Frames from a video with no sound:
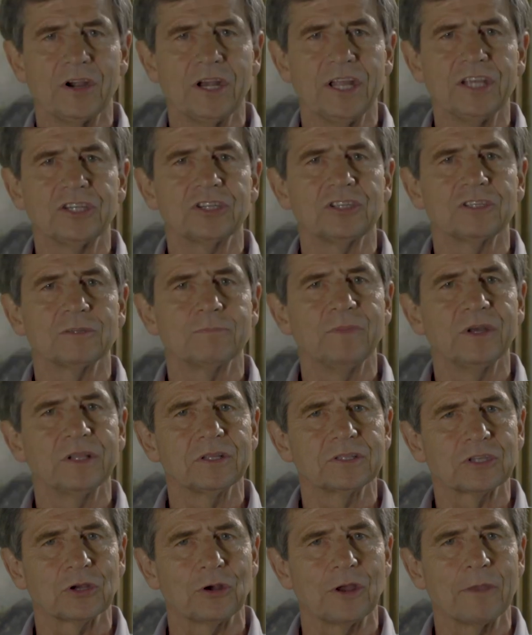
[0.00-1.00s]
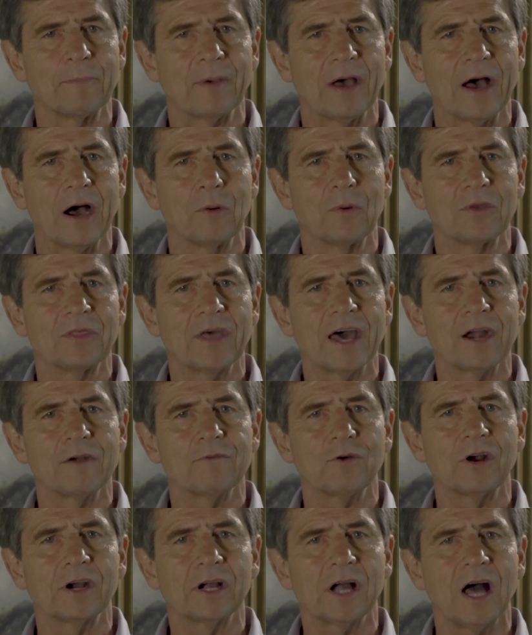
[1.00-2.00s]
our nation's military power with that
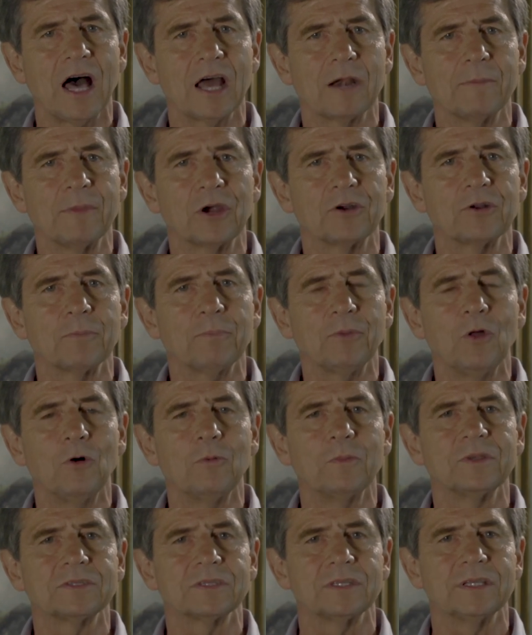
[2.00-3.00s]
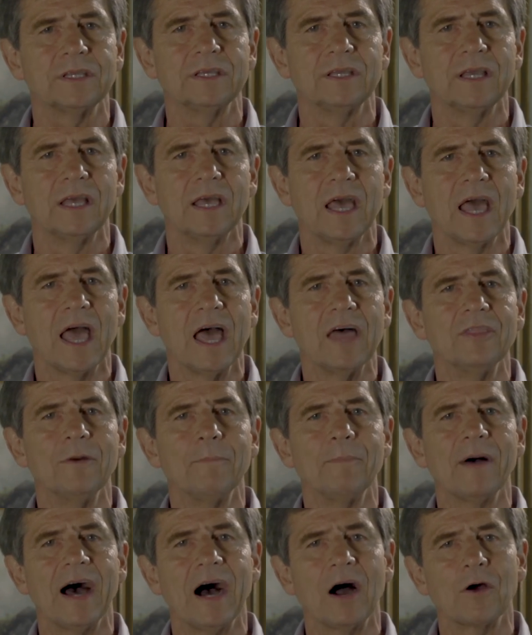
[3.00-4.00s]
of our economy, our diplomacy, and
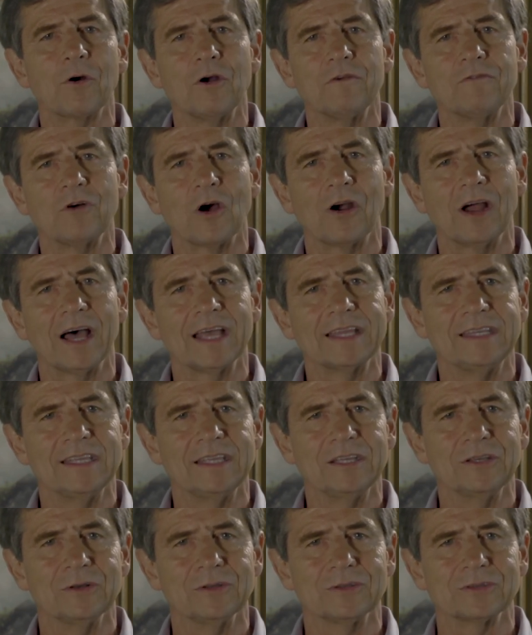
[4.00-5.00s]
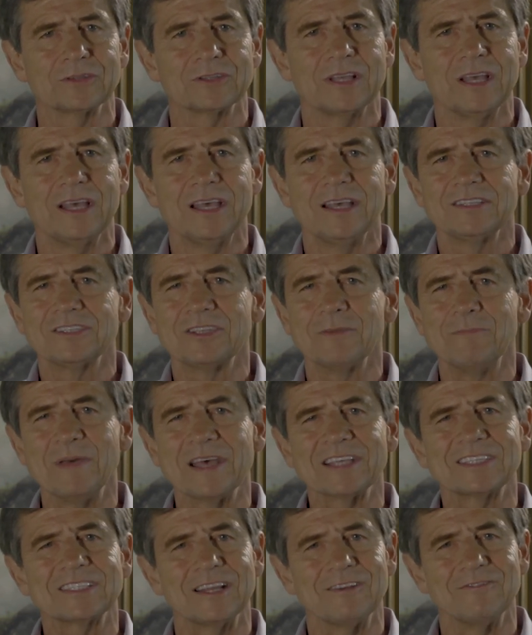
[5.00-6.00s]
the power of our ideals to
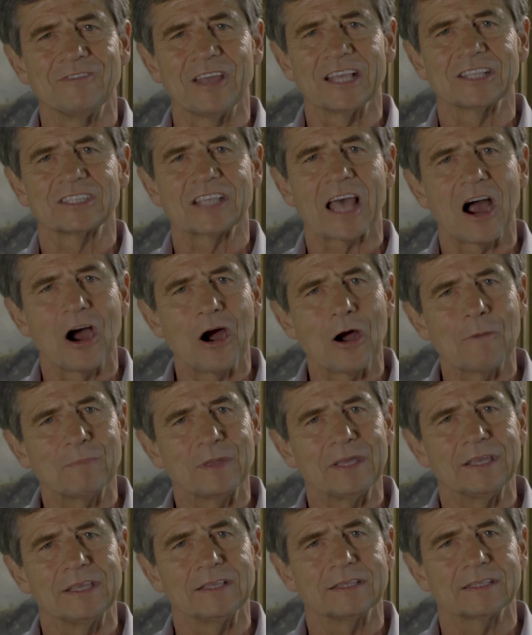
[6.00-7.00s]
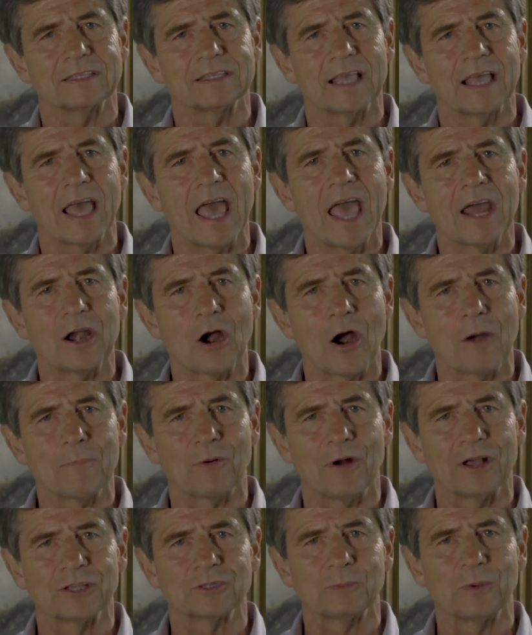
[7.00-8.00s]
best advance our peace and our
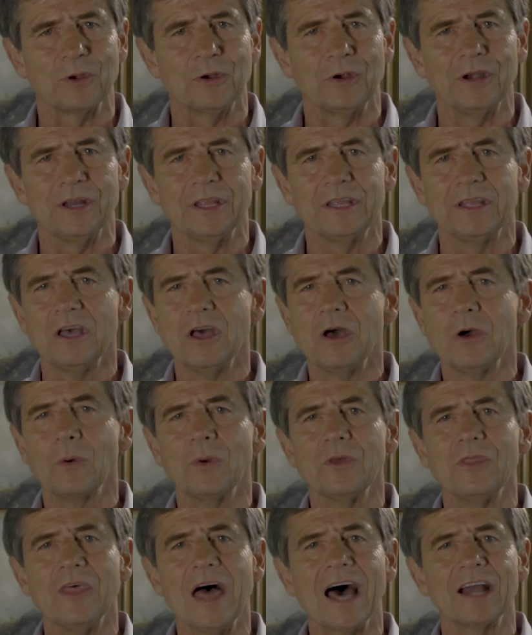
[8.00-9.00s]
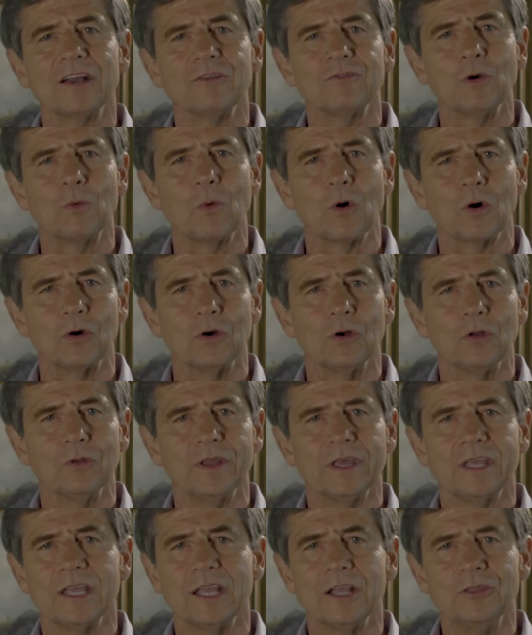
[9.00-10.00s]
prosperity with that of the world
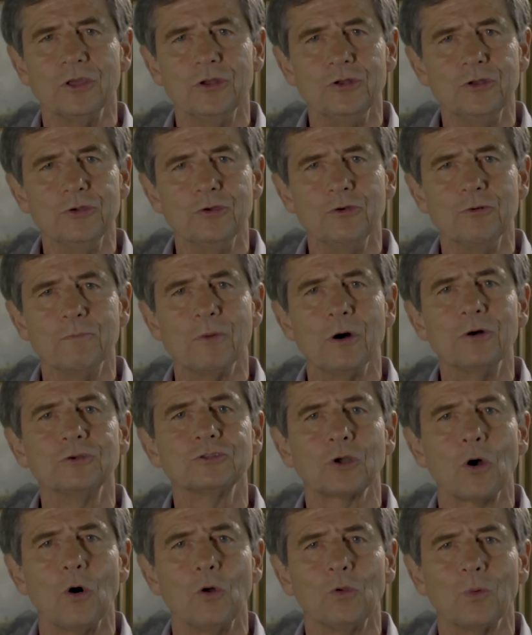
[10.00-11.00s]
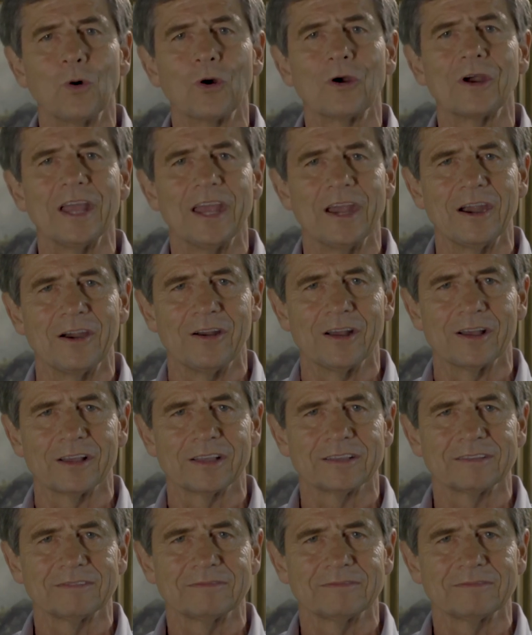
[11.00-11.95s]
in the new post-Cold War era.